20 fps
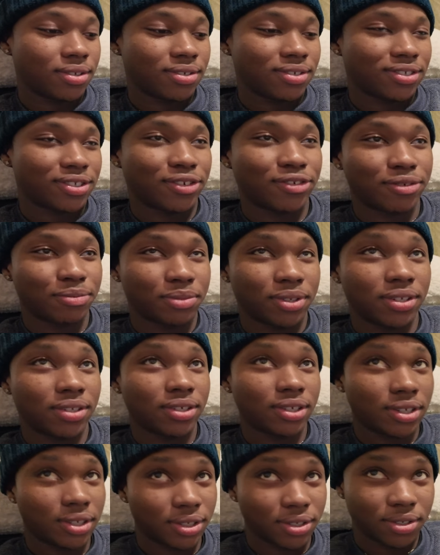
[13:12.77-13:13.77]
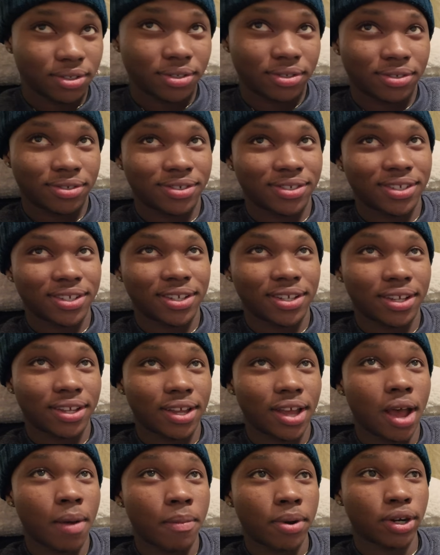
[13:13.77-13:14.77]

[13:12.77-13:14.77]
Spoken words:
Straight from the dentist. I'm